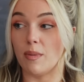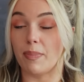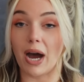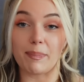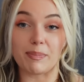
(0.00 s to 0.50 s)

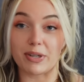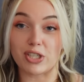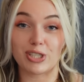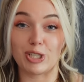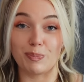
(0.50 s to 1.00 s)
pop a bunch
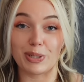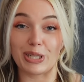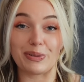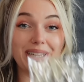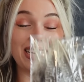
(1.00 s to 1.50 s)
of super
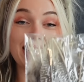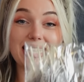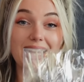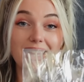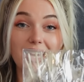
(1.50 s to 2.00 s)
glue in these
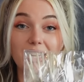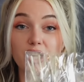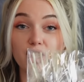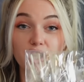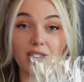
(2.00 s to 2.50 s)
and then
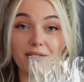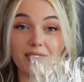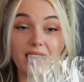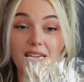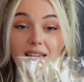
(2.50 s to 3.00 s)

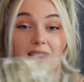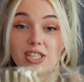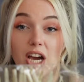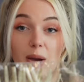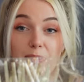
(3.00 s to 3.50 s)
shove the
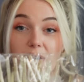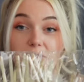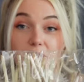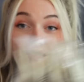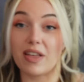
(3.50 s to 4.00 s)
top
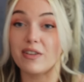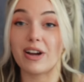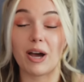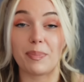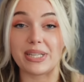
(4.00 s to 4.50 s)
of the
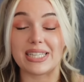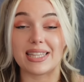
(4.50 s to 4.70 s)
feather up into